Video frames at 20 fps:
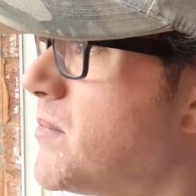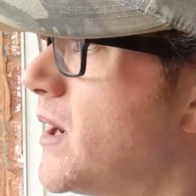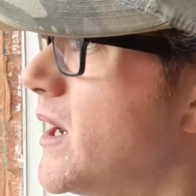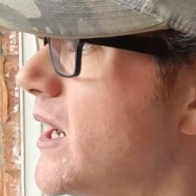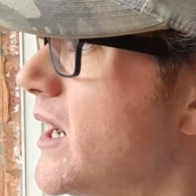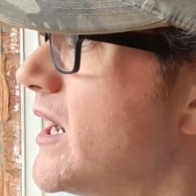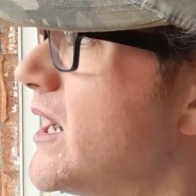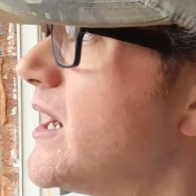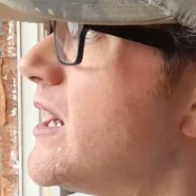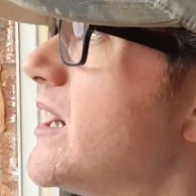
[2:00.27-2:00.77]

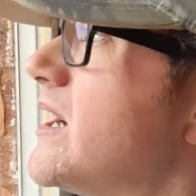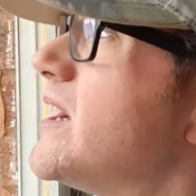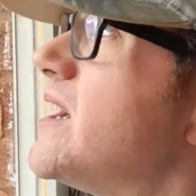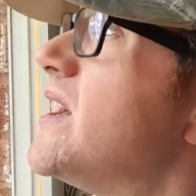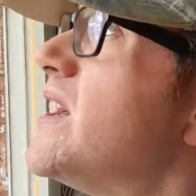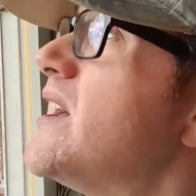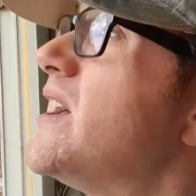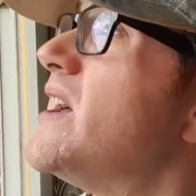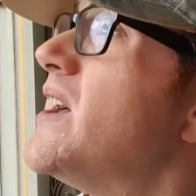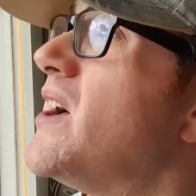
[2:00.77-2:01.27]
But
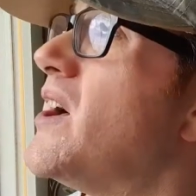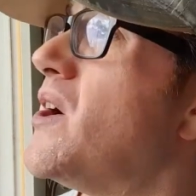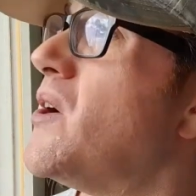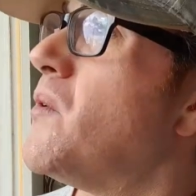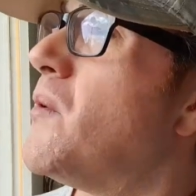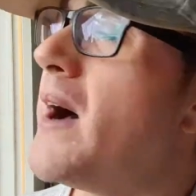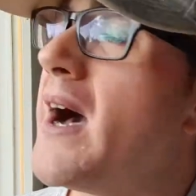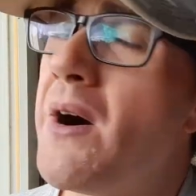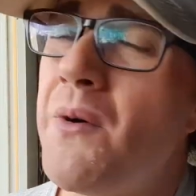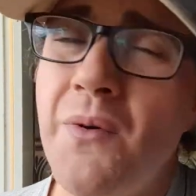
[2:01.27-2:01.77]

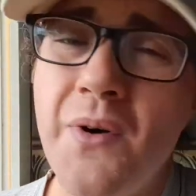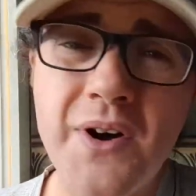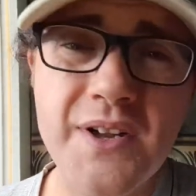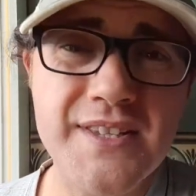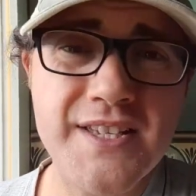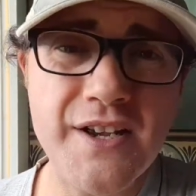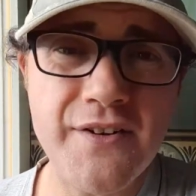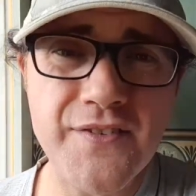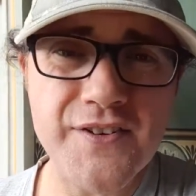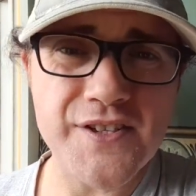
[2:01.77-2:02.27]
wow, what
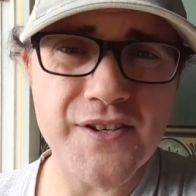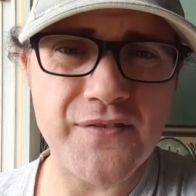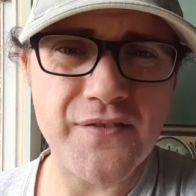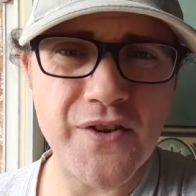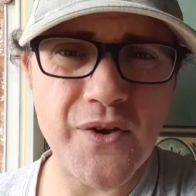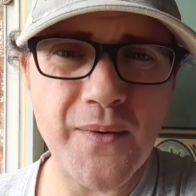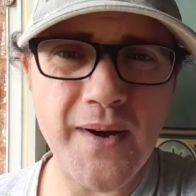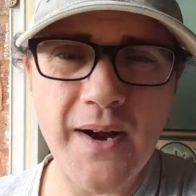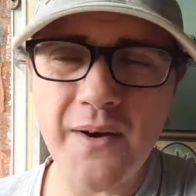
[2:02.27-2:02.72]
a difference a few